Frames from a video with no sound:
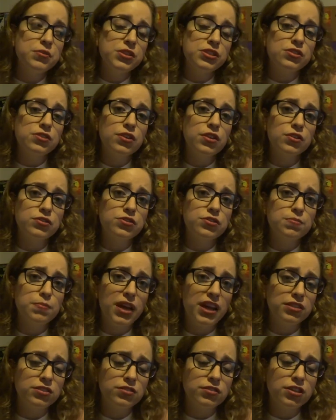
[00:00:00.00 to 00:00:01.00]
wants to go to,
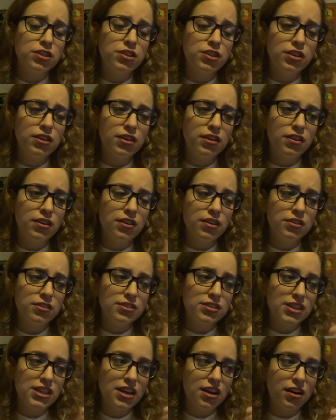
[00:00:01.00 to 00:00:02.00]
back to the uh, the
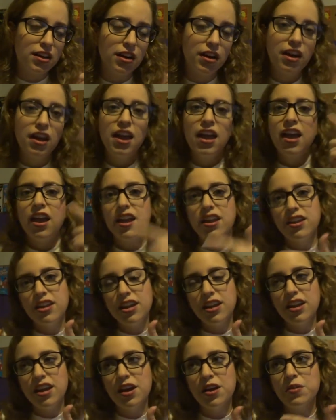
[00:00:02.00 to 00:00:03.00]
DR, and
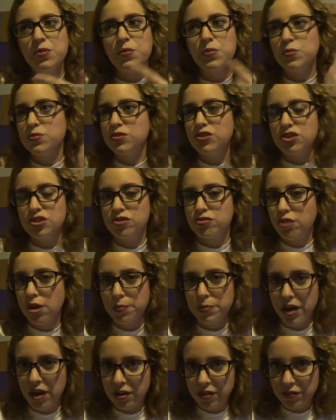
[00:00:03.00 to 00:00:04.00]
Nina just
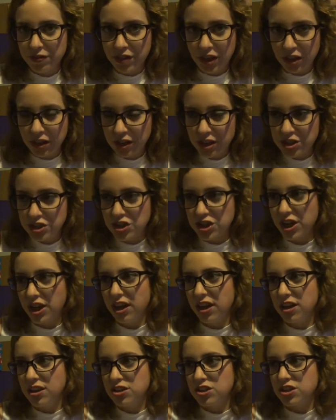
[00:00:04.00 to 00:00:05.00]
dropped out of college
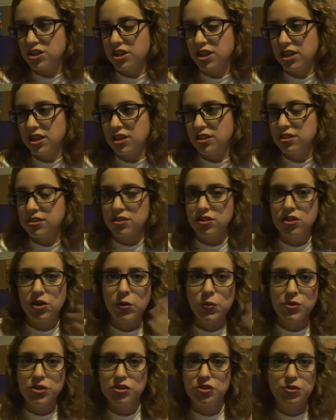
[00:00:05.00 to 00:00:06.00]
and she doesn't know
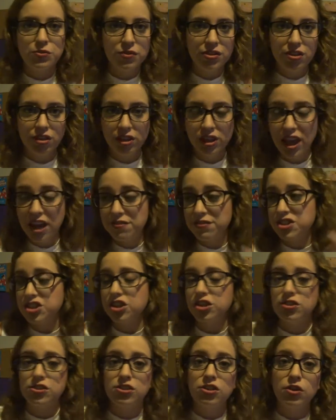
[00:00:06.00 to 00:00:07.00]
what to do with her life, and she
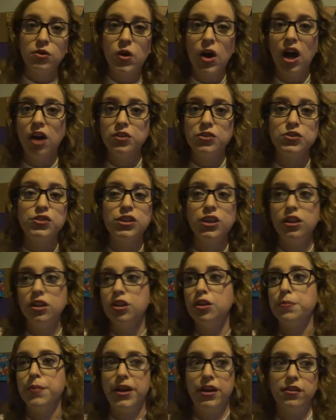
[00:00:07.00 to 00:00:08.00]
doesn't know how to tell
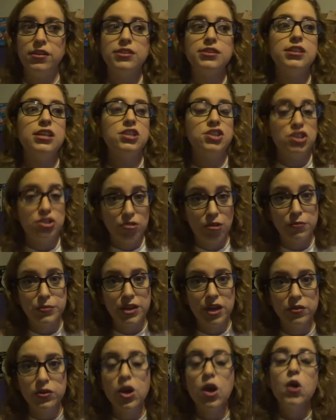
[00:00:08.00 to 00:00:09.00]
her parents that she dropped
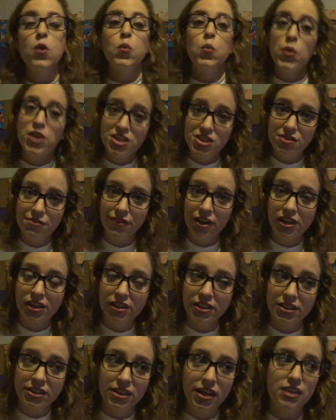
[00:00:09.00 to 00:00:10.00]
out. When she
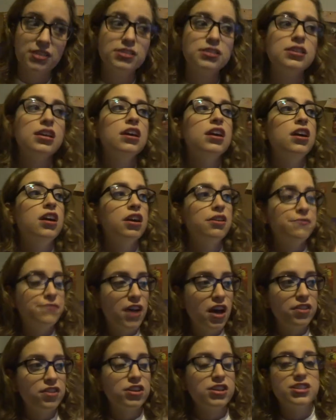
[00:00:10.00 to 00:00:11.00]
finally does, her
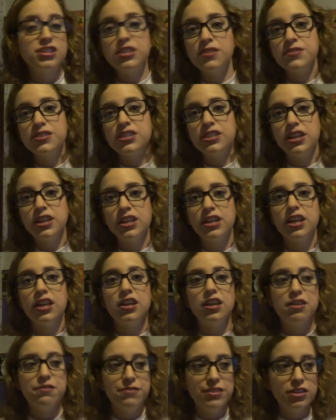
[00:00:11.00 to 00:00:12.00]
father is devastated
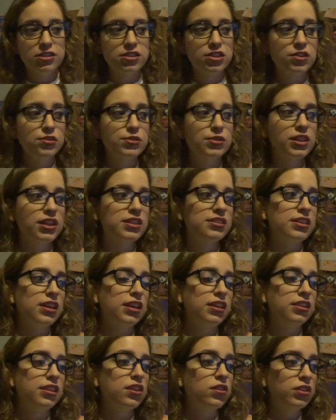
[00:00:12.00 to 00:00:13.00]
and he feels useless,
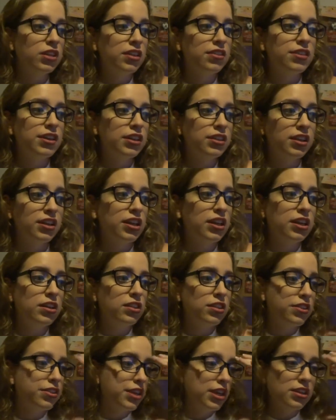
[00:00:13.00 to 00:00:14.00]
and the only thing that he
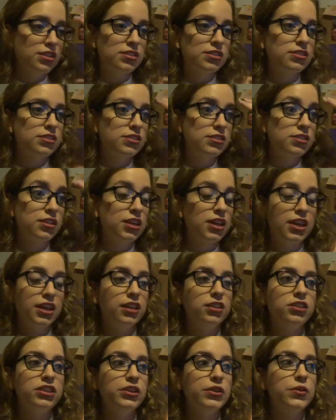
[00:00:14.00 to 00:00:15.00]
thinks he
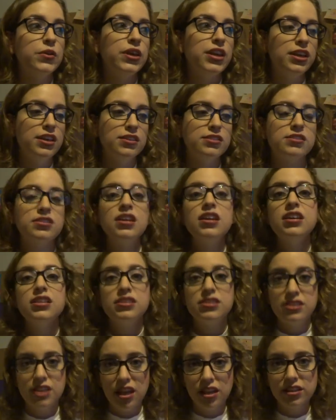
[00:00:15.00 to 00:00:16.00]
can do is
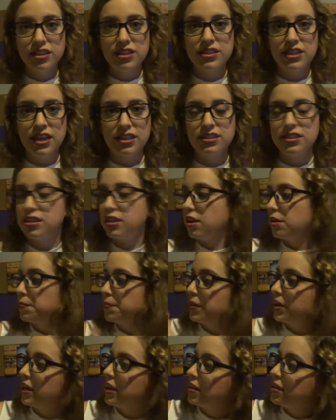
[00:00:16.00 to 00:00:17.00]
sell the taxi
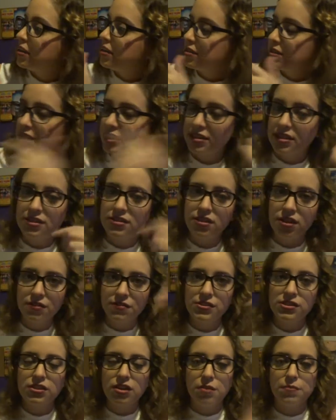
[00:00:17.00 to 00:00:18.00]
company, taxi
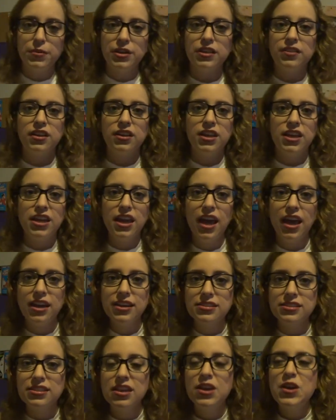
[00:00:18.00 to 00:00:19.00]
service company that he has,